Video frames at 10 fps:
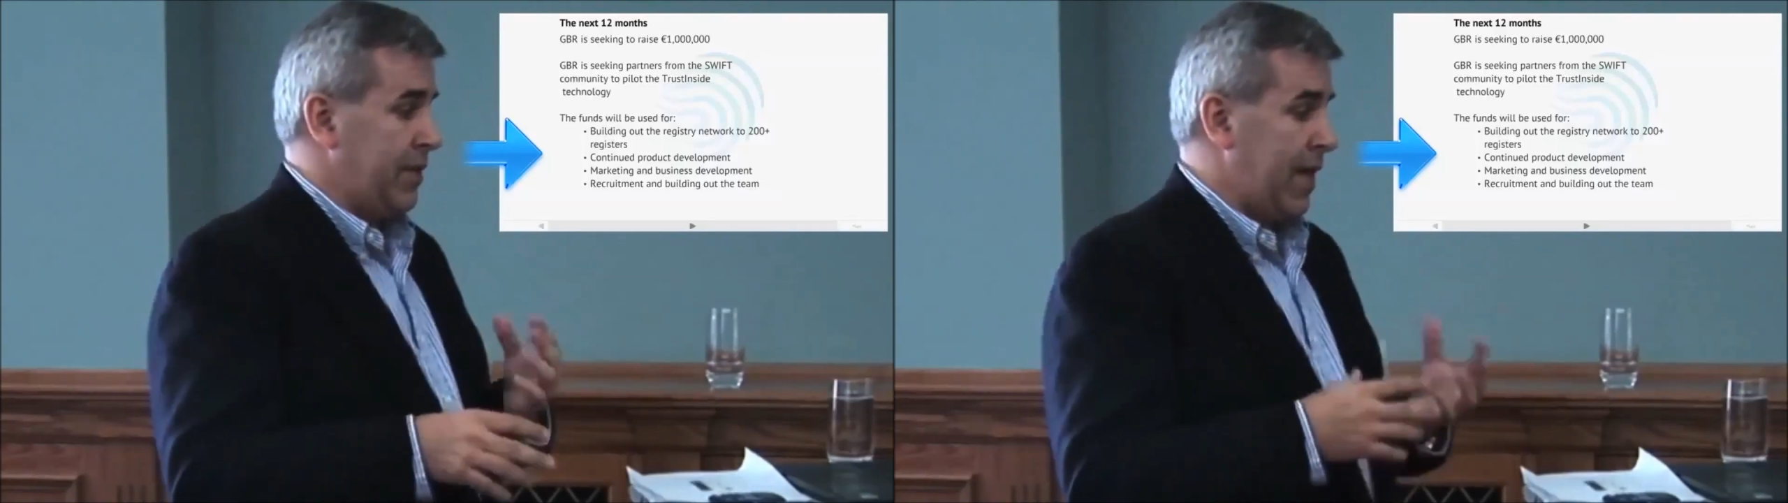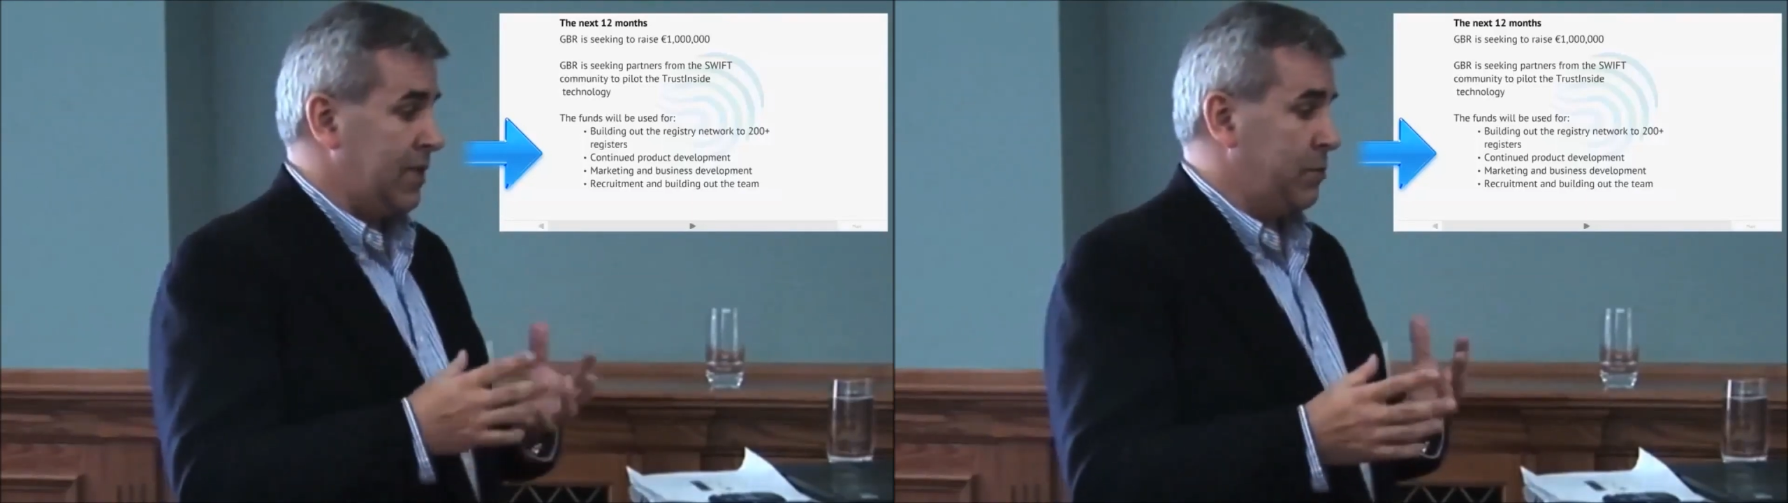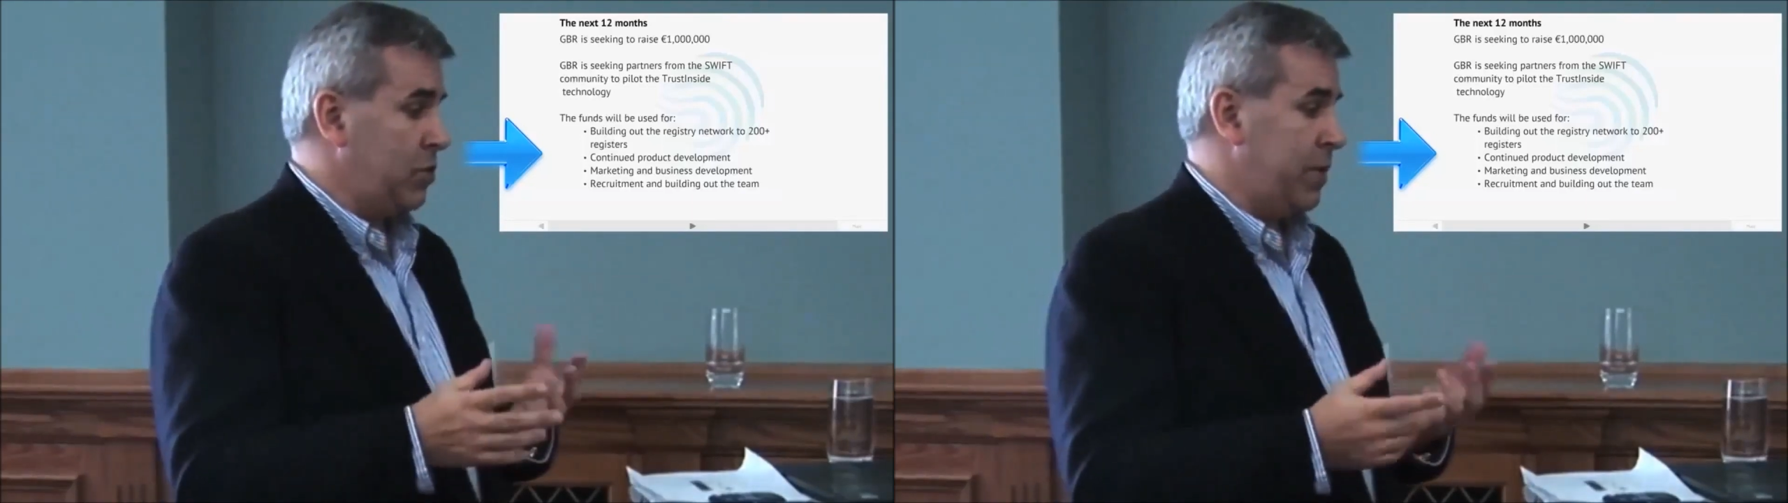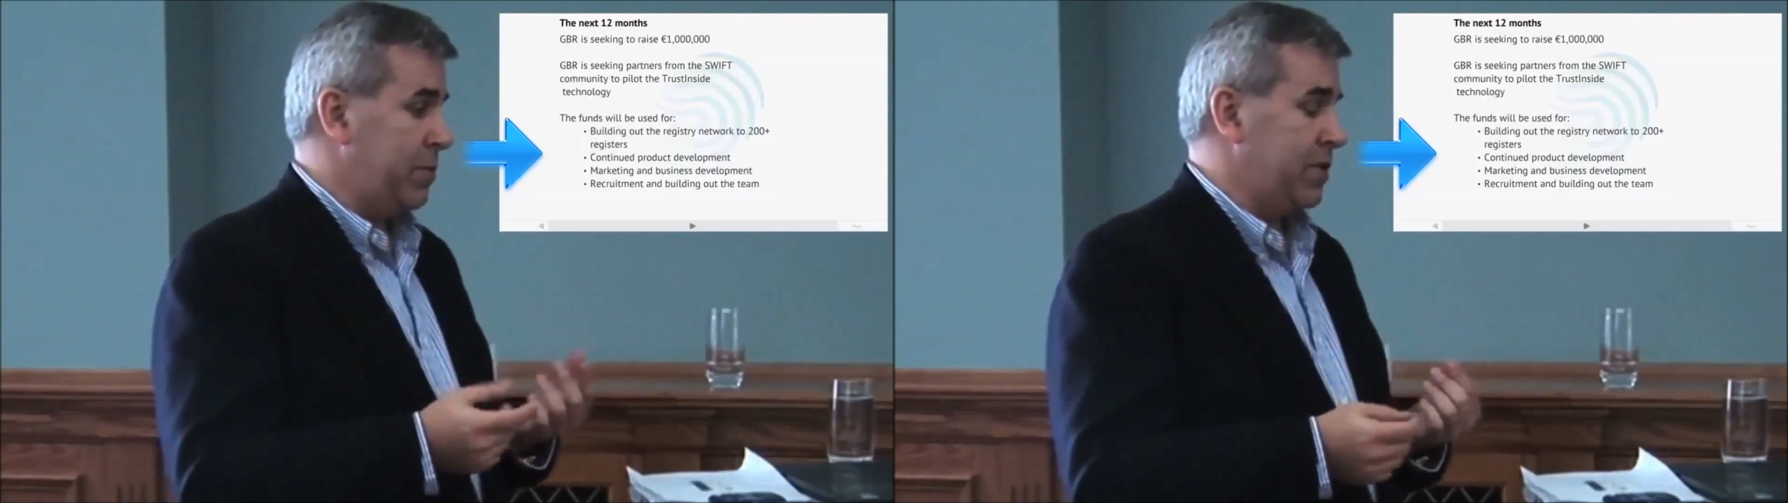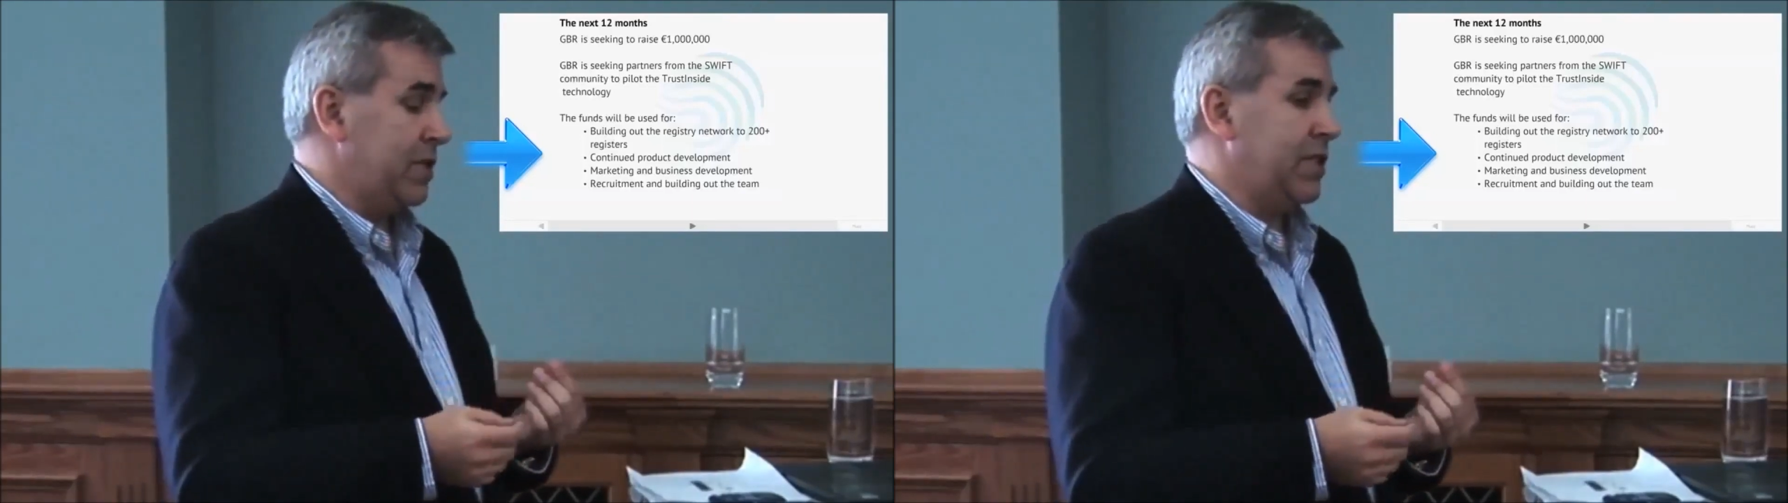and to add some new
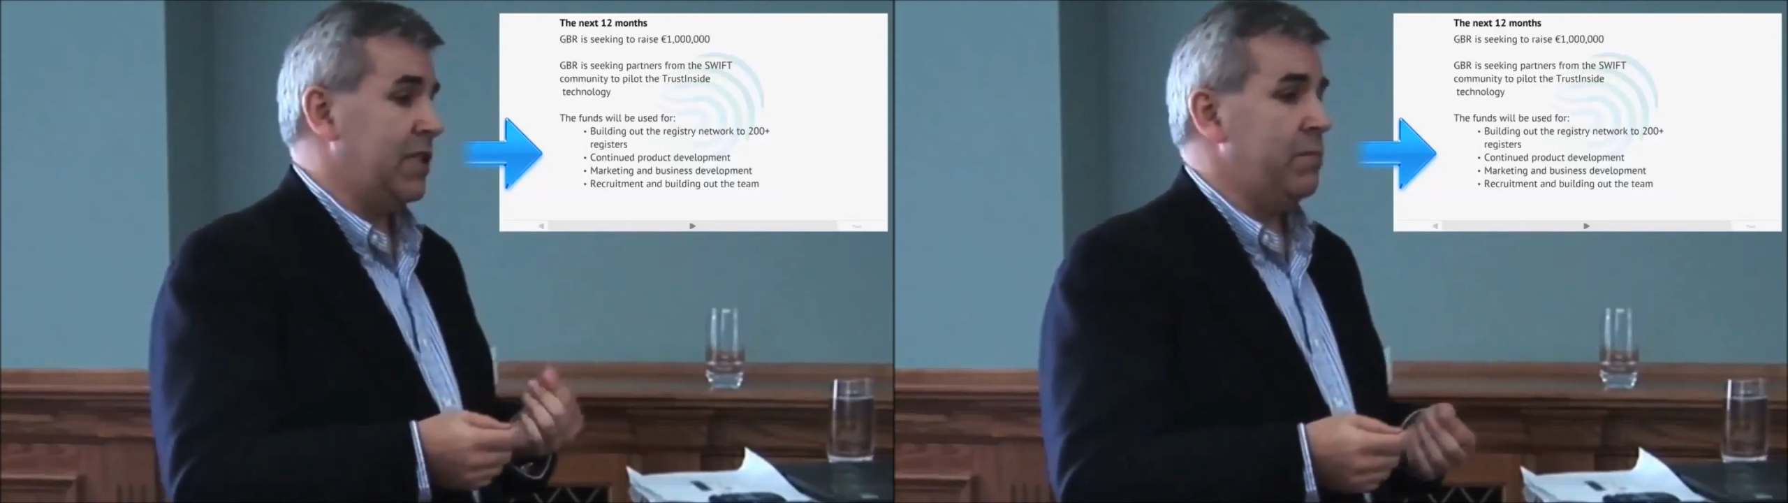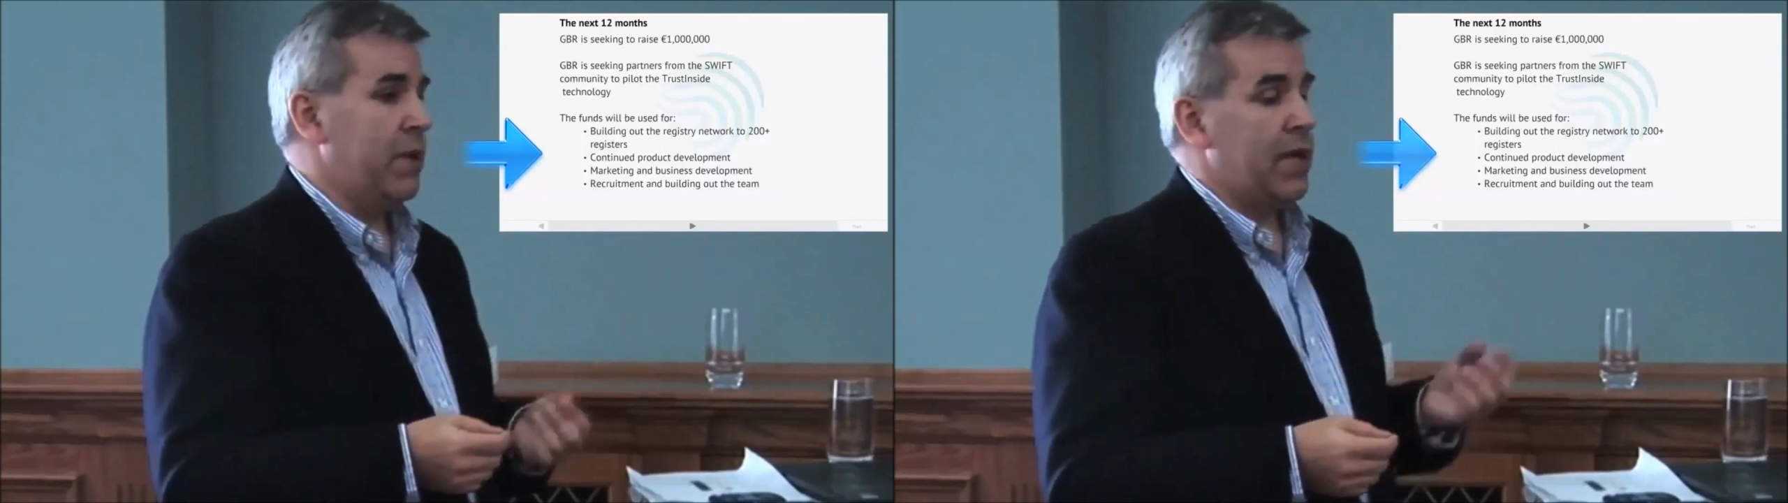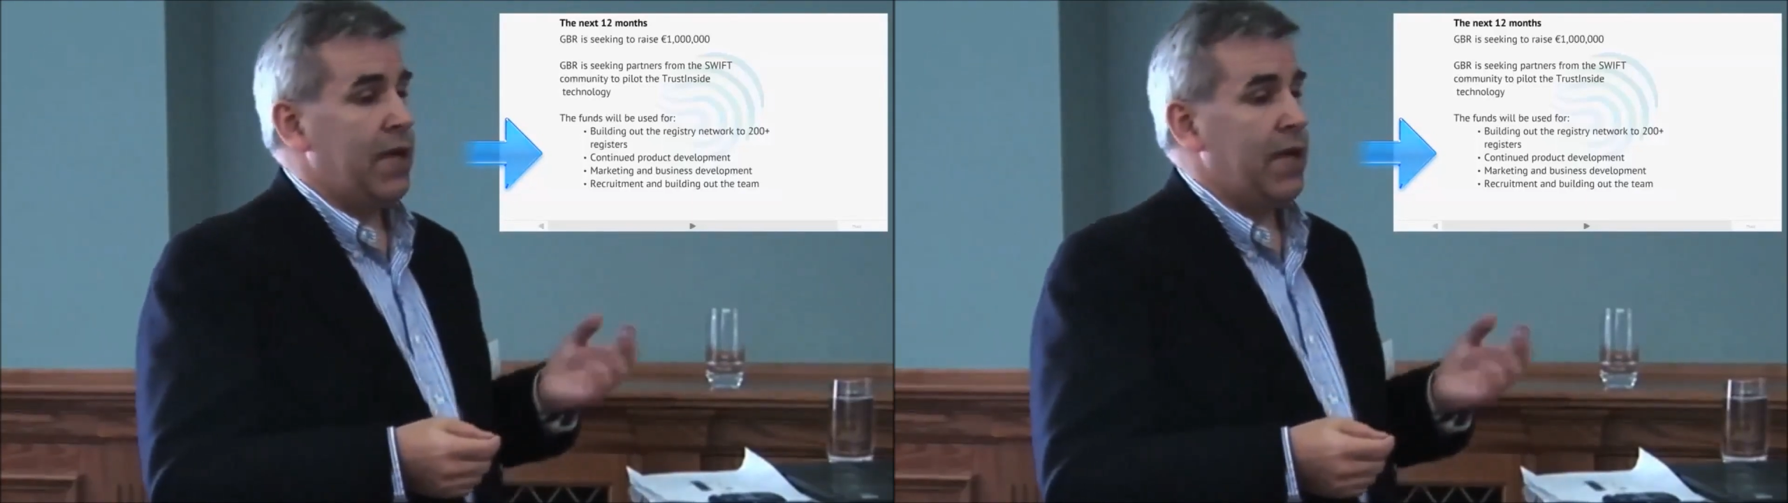people to the team.